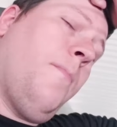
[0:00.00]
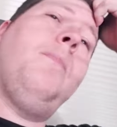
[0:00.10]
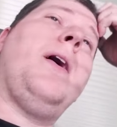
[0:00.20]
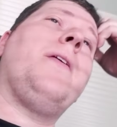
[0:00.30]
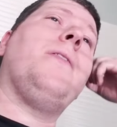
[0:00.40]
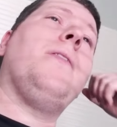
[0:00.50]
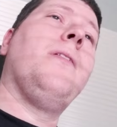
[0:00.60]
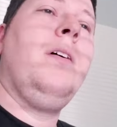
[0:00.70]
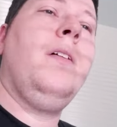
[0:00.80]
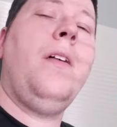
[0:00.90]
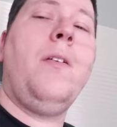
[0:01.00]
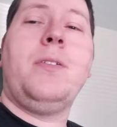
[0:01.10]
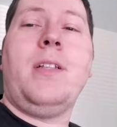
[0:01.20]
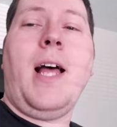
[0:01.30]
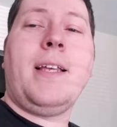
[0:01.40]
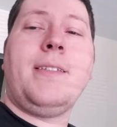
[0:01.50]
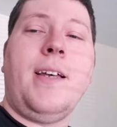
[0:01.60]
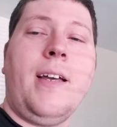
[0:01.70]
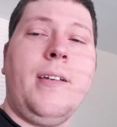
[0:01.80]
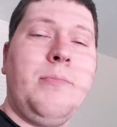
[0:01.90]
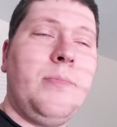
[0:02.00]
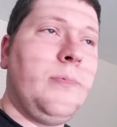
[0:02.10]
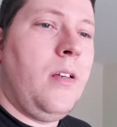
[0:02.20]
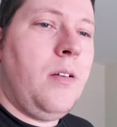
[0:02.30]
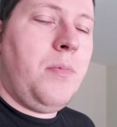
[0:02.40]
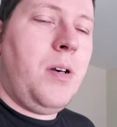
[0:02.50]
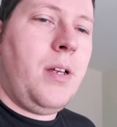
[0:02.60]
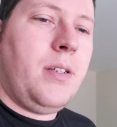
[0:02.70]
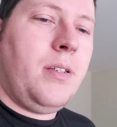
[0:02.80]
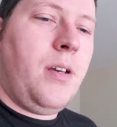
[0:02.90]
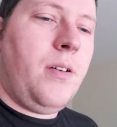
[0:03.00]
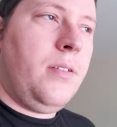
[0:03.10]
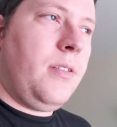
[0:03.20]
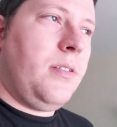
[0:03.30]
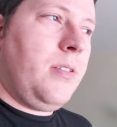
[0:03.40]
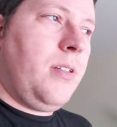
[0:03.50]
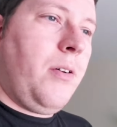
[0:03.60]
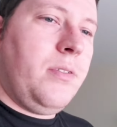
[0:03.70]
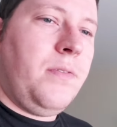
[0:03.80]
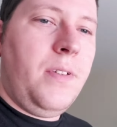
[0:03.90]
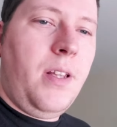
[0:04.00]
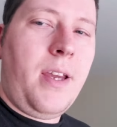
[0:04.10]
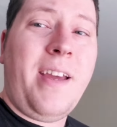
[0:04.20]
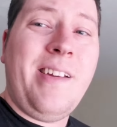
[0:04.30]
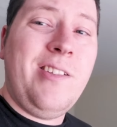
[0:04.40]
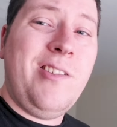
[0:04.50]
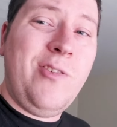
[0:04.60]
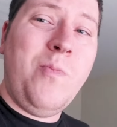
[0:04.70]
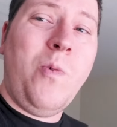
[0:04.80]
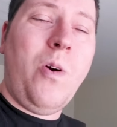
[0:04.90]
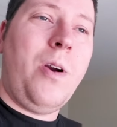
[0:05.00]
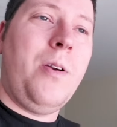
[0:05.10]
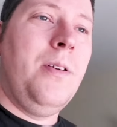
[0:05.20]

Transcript: better than I was last time, but you know, it's just, I always feel like I can do more